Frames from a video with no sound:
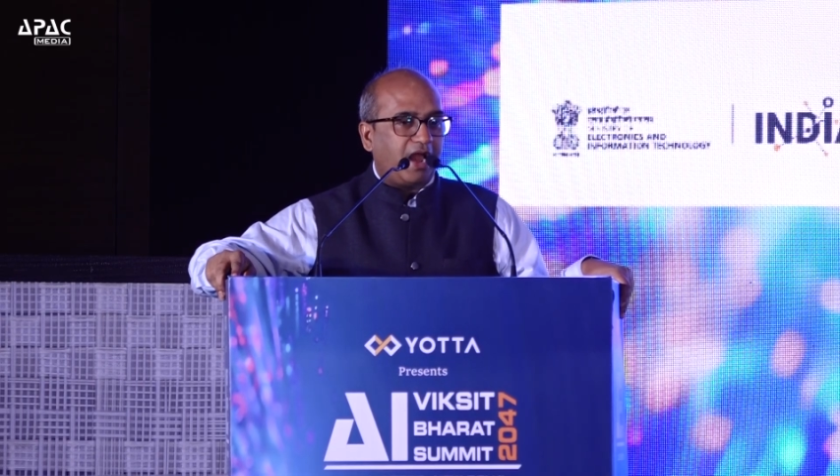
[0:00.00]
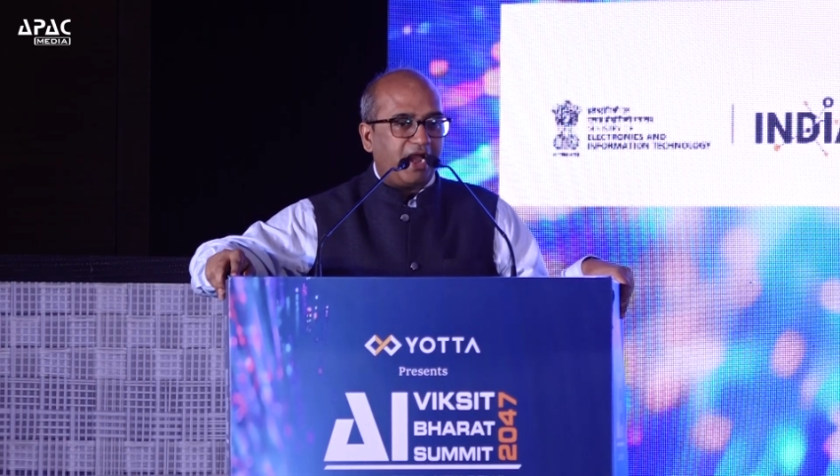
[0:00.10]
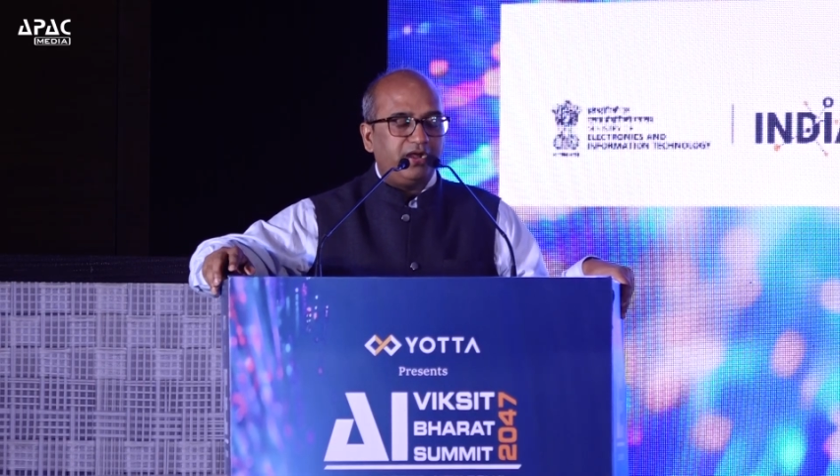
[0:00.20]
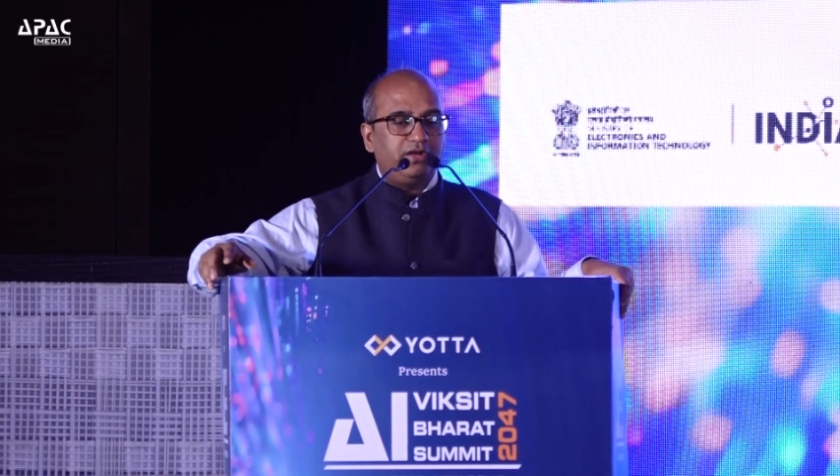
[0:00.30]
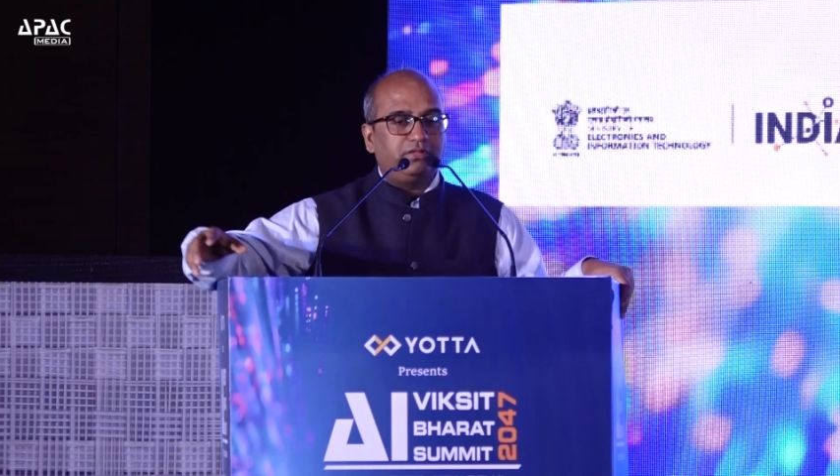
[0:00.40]

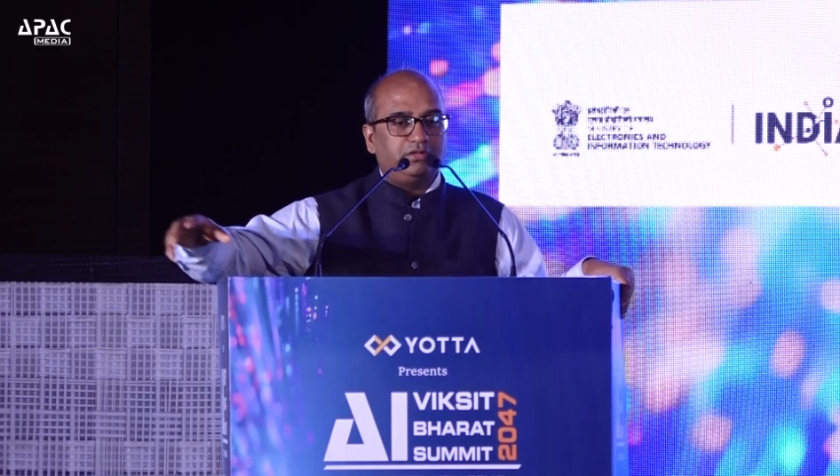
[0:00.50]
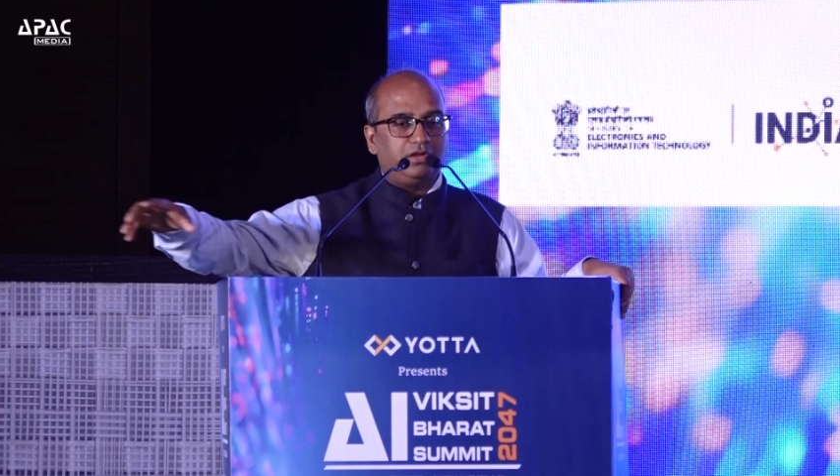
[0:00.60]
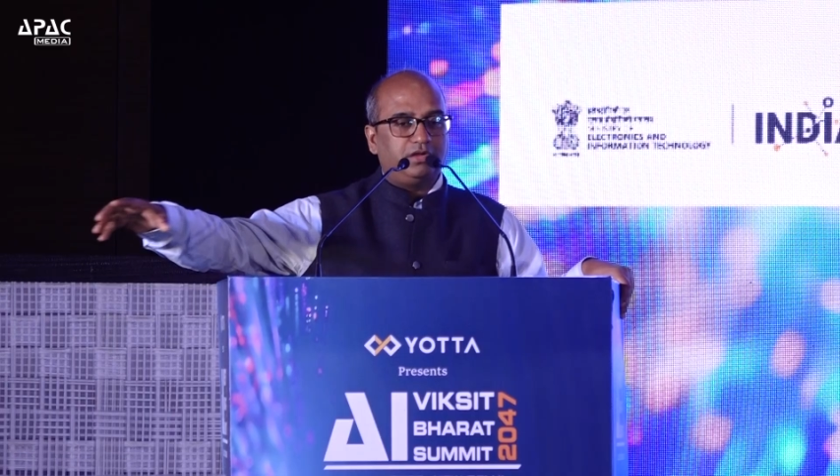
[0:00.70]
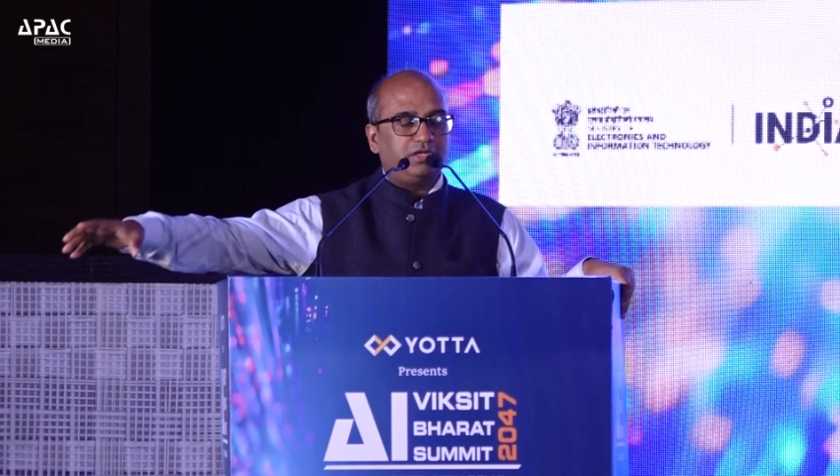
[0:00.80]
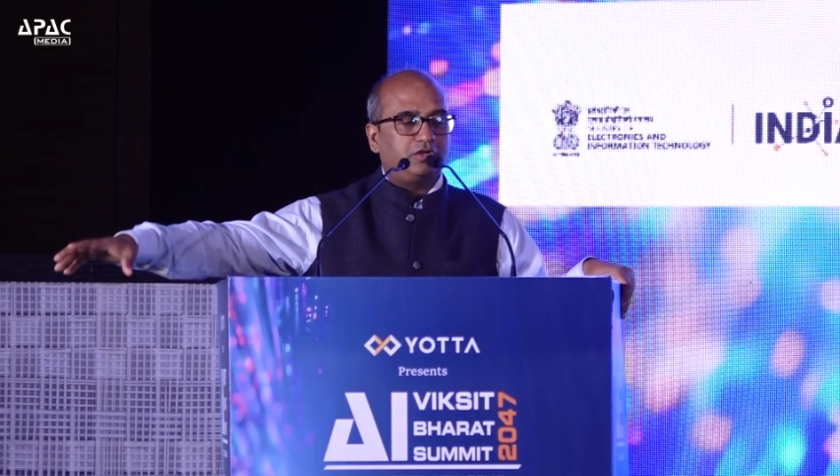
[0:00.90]
and
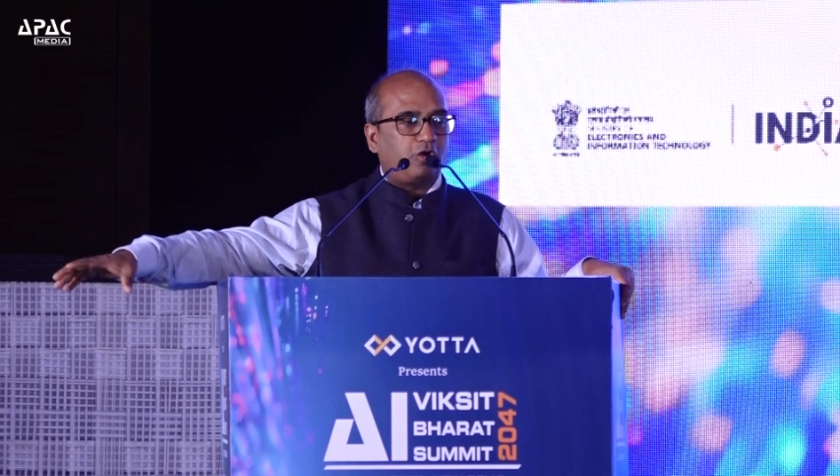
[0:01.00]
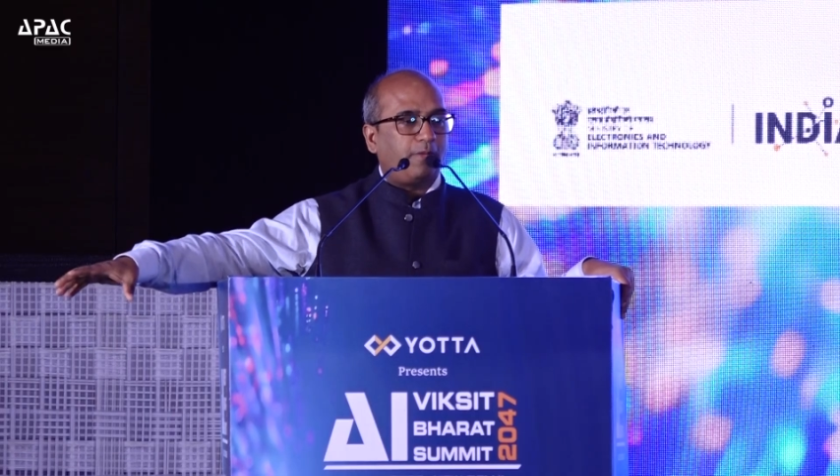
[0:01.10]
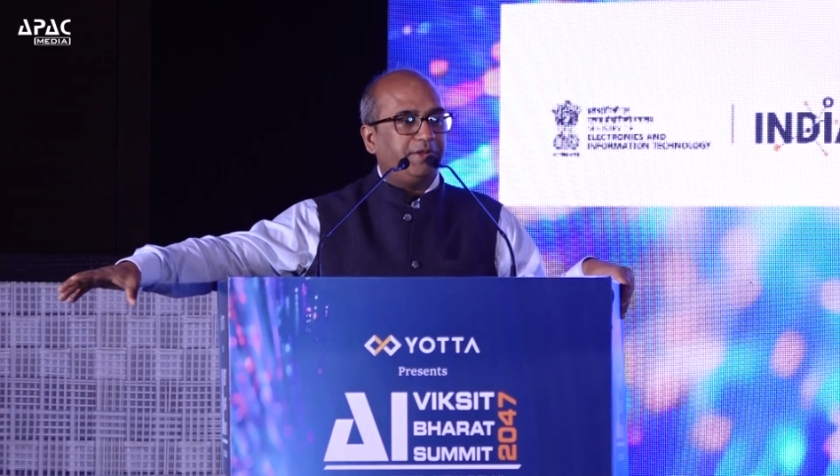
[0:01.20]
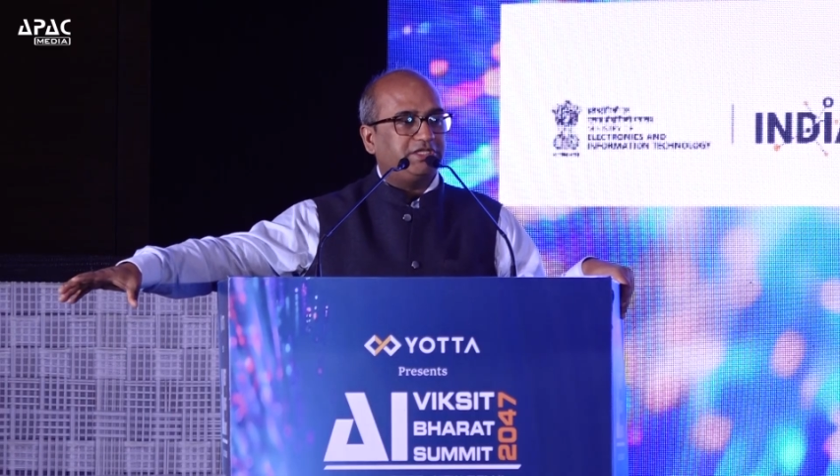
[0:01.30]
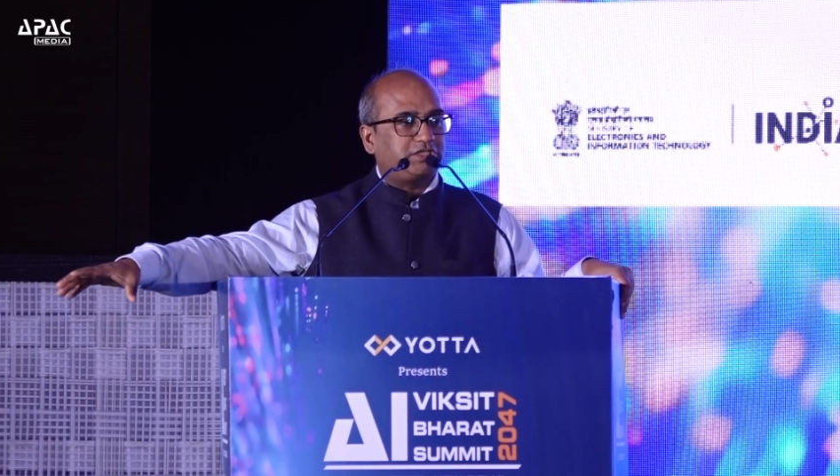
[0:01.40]
the
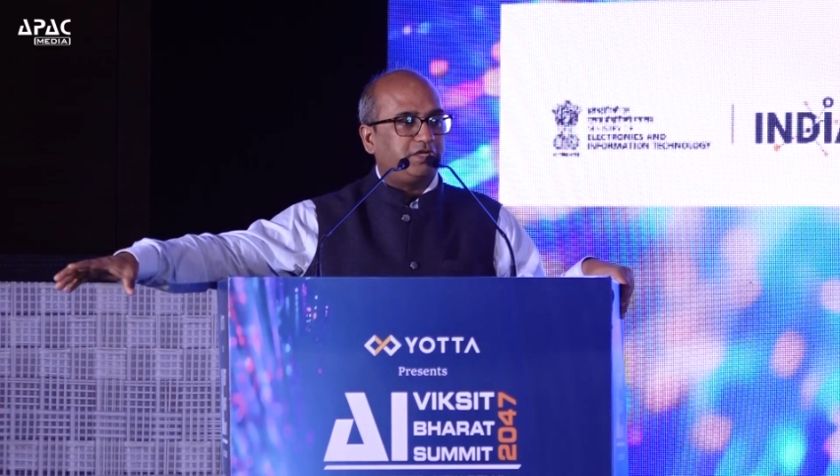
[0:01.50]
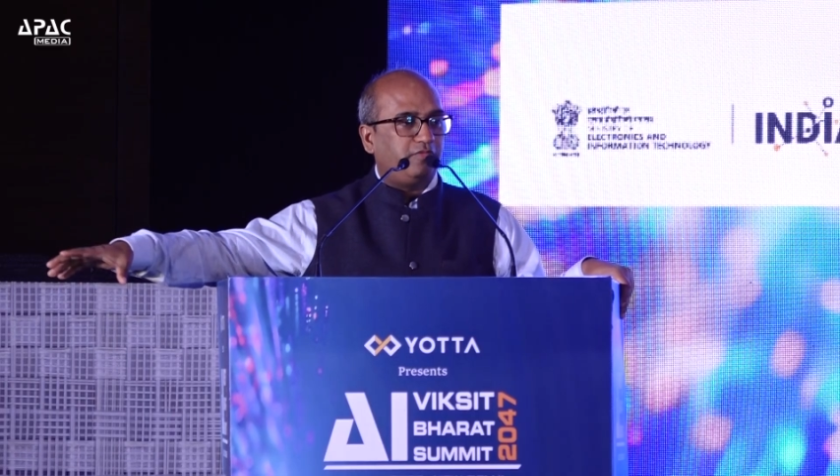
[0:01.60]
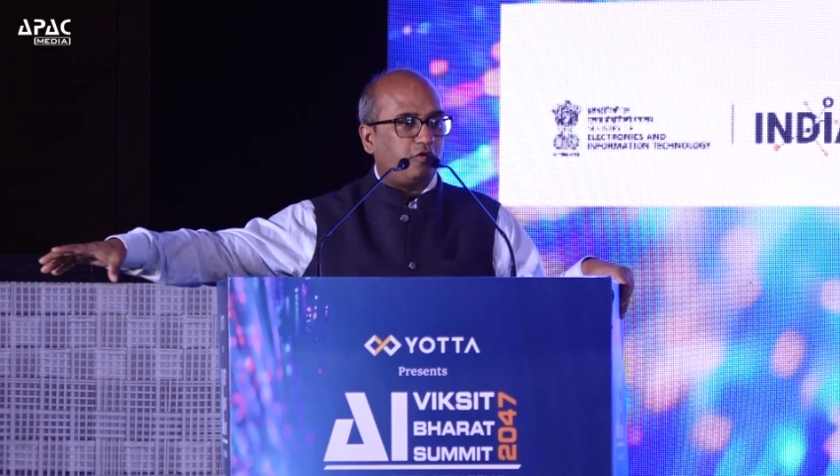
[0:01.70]
crop history,